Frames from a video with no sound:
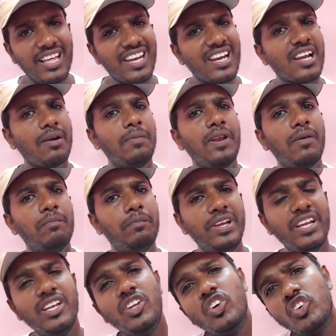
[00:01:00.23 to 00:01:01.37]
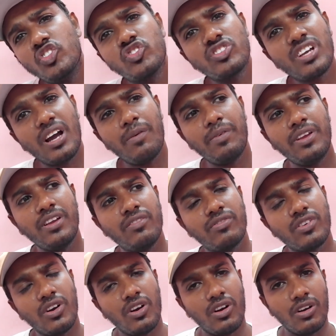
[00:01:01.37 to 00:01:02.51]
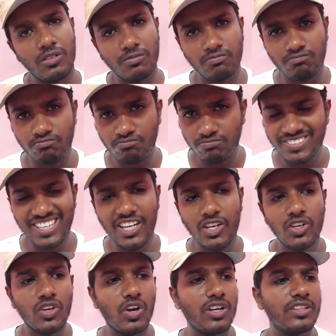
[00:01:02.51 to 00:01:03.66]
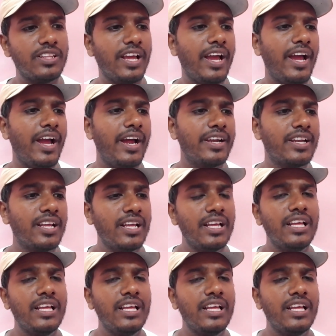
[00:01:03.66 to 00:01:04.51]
There are a couple of videos coming from TikTok that